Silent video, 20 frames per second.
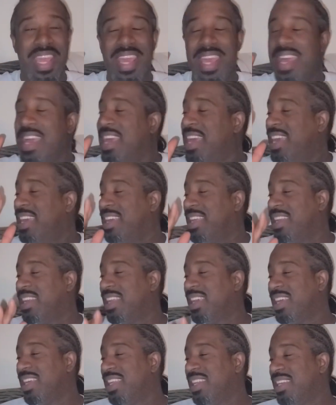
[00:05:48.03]
in.
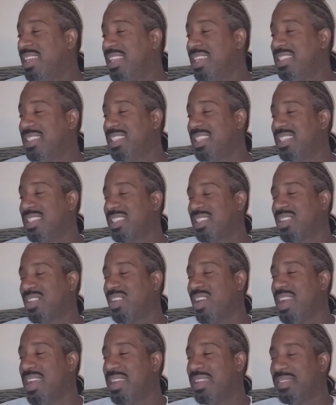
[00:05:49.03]
This is
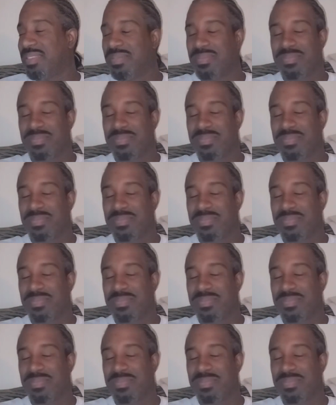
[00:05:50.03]
crazy.